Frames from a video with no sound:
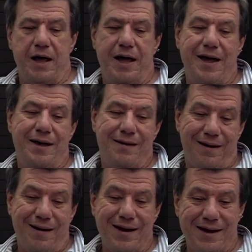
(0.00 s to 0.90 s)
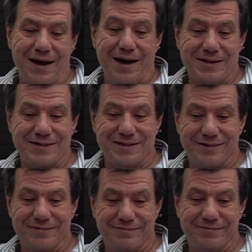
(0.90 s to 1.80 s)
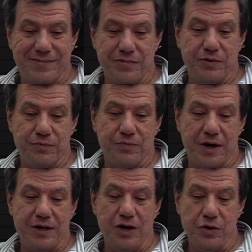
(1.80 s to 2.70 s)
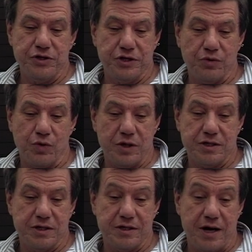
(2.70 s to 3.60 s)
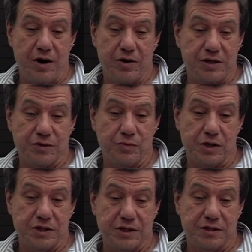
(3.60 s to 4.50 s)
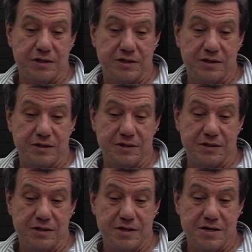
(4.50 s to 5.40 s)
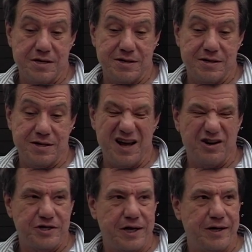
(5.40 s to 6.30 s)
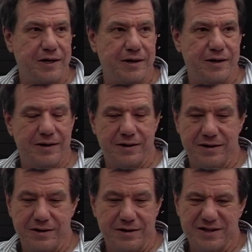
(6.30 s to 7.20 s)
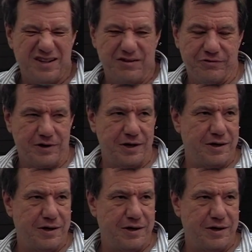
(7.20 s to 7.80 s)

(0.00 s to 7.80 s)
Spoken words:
and I asked. I mean, my notion was that terrorism wasn't entertaining, not fun,